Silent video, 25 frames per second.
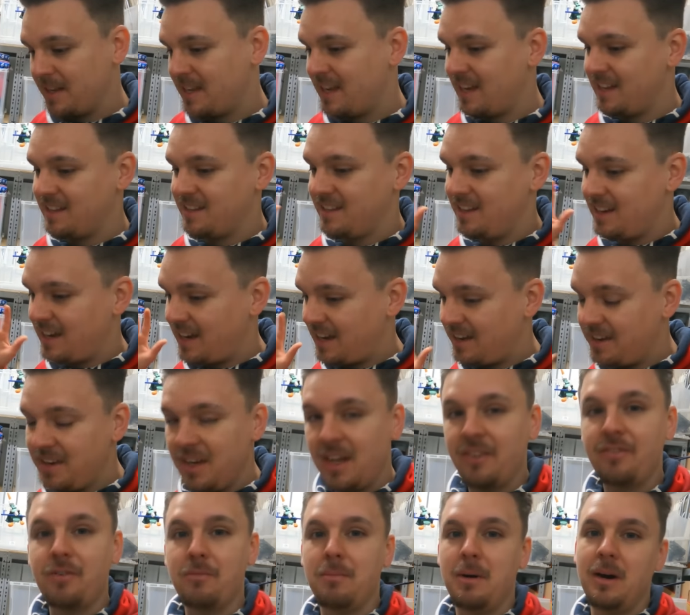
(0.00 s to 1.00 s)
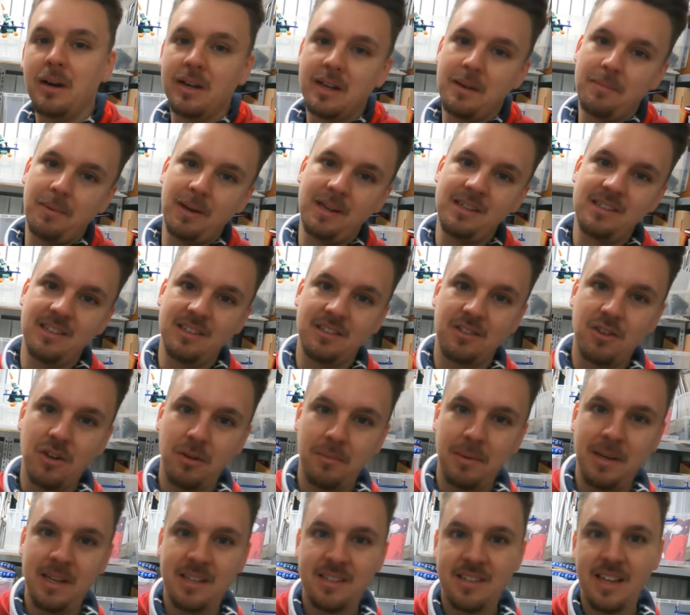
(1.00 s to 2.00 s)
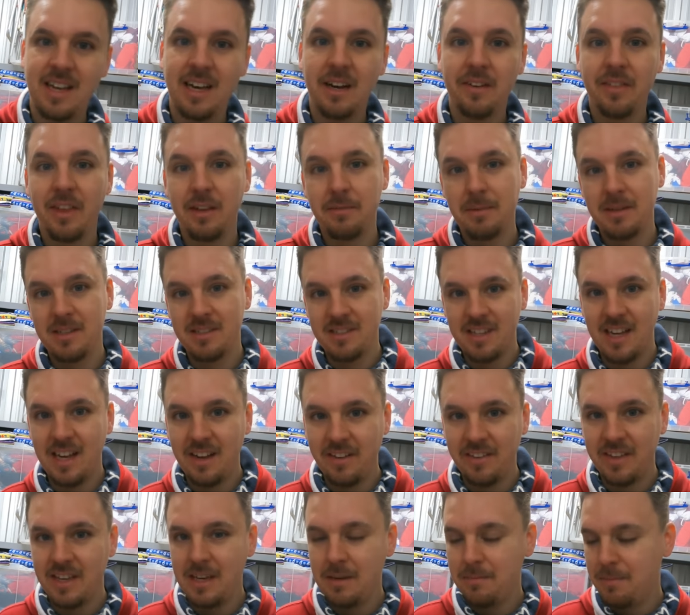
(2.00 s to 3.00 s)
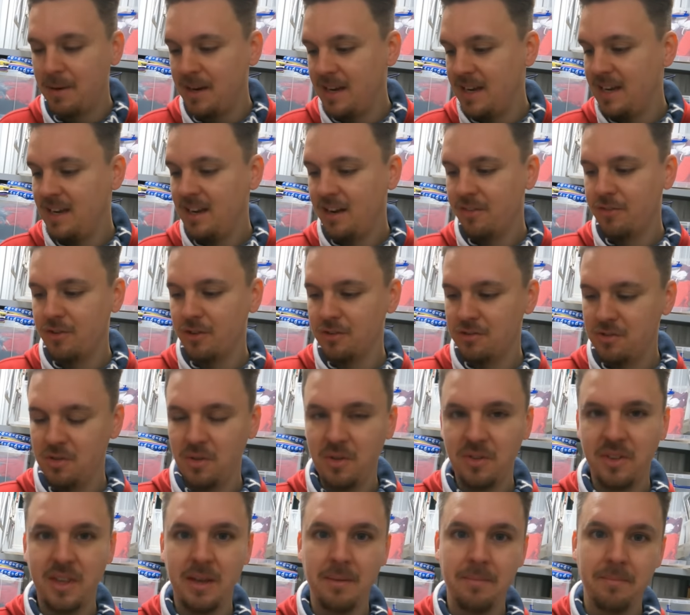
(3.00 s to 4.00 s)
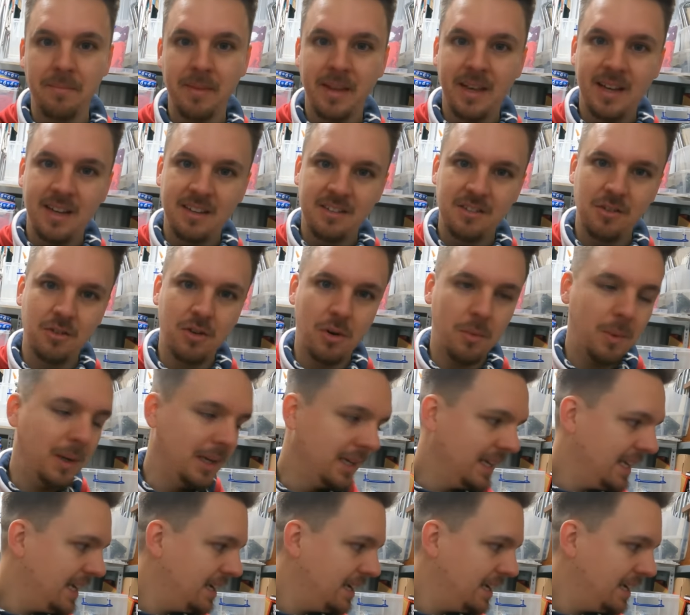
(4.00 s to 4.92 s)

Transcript: again, yeah, another marketplace that's got me a sale. They've been sat on eBay. I've got two of them. Still got one